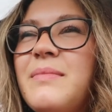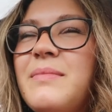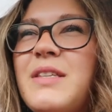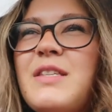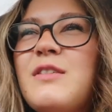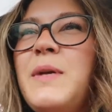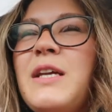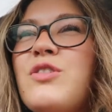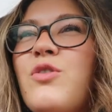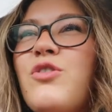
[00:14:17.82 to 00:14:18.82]
This is
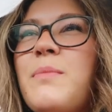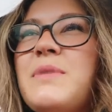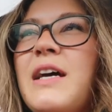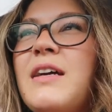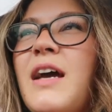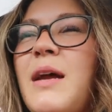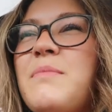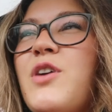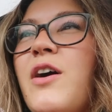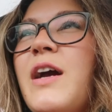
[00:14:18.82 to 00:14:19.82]
being so cryptic and
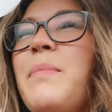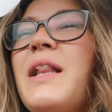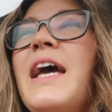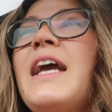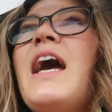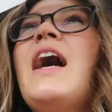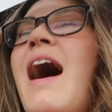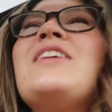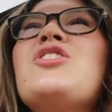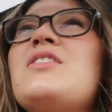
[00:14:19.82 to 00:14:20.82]
I'm sorry, but like
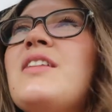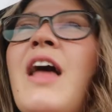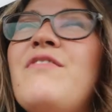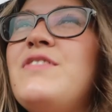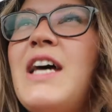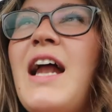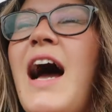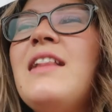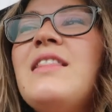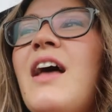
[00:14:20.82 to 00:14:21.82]
I just loved it.
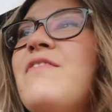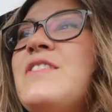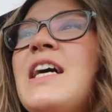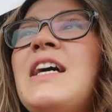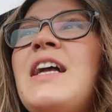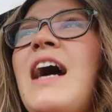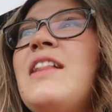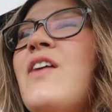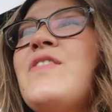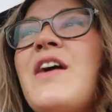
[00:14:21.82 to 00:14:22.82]
I loved it. I
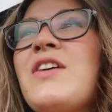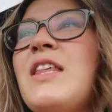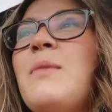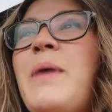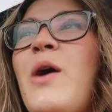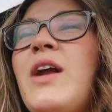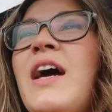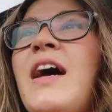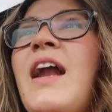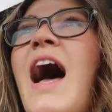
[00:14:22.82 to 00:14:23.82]
loved everything about
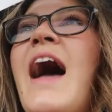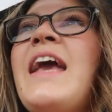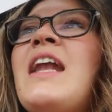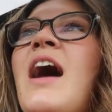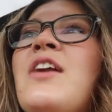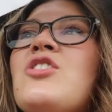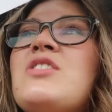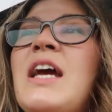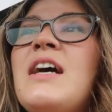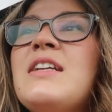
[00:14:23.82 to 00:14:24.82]
it. I can
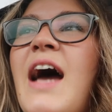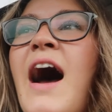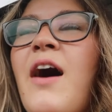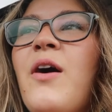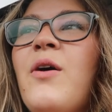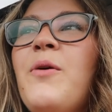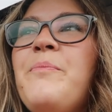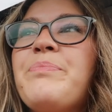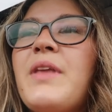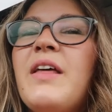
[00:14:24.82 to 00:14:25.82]
understand how,
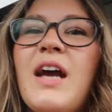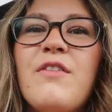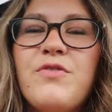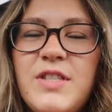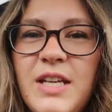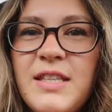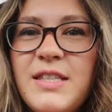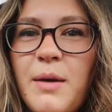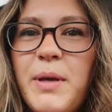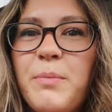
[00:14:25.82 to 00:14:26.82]
like, I've seen
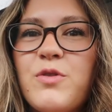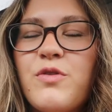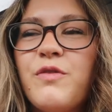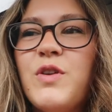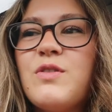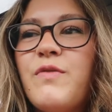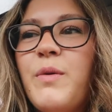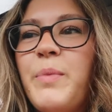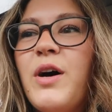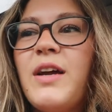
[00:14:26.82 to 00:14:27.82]
some people's reviews of
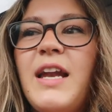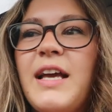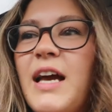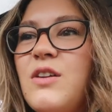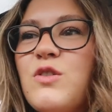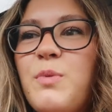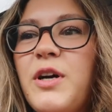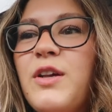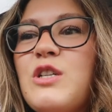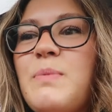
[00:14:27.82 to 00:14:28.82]
the book, and again, no
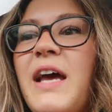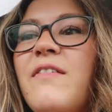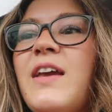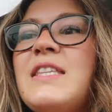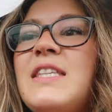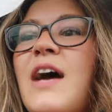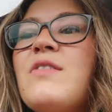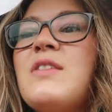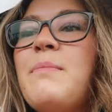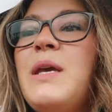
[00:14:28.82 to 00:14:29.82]
spoilers, but I can see how
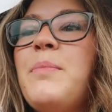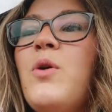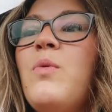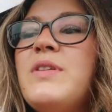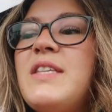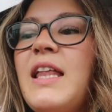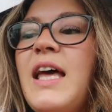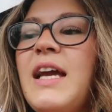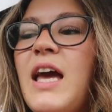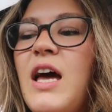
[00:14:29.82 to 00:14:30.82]
some people say
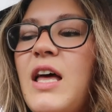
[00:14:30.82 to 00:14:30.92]
like